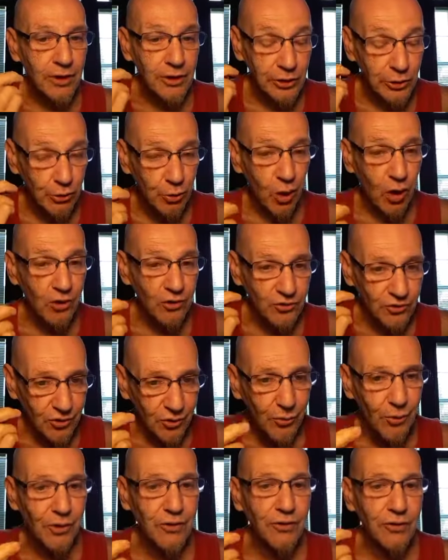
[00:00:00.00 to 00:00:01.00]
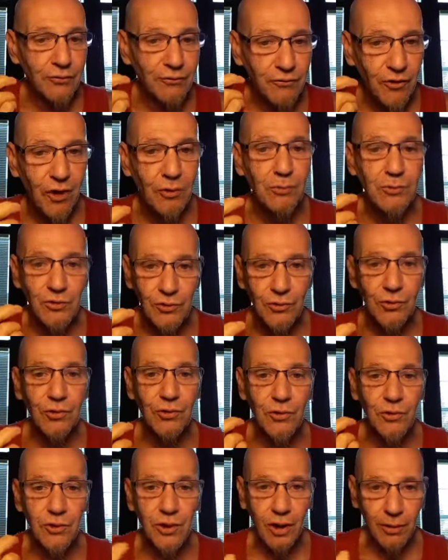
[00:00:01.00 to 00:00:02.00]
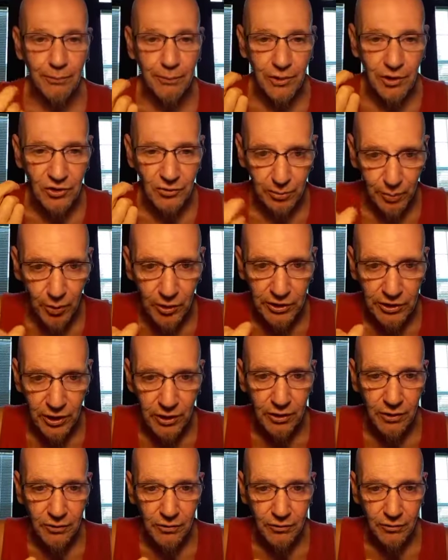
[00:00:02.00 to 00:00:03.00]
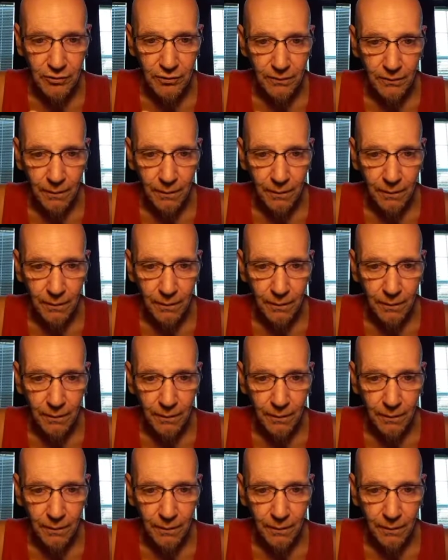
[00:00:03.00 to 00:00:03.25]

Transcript: Drugs are what the pharmaceutical companies push on us.